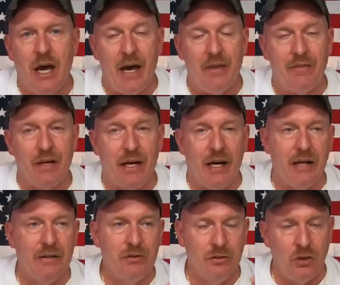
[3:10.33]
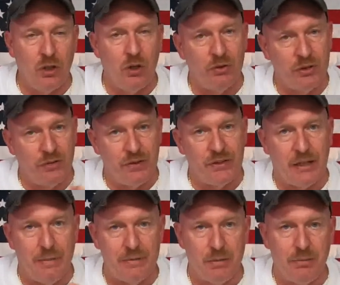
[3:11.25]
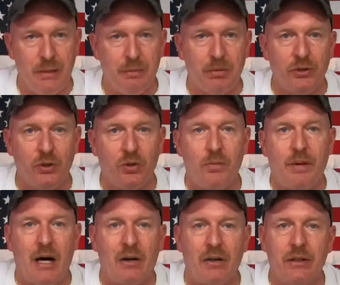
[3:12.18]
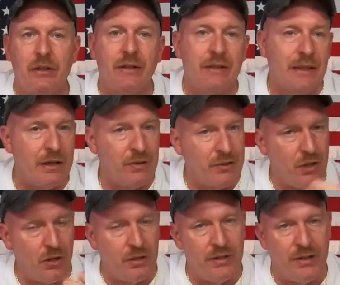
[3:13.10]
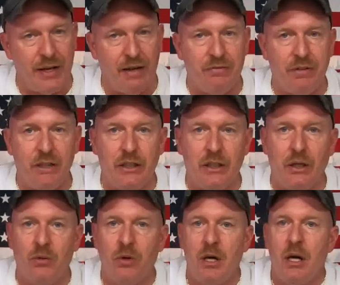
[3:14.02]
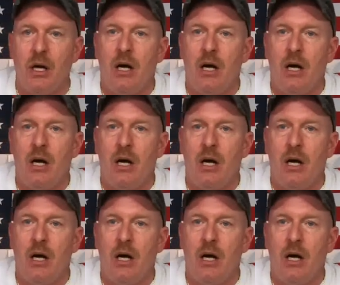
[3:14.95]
and that, you know, different types of people know about it, and that is all in that video.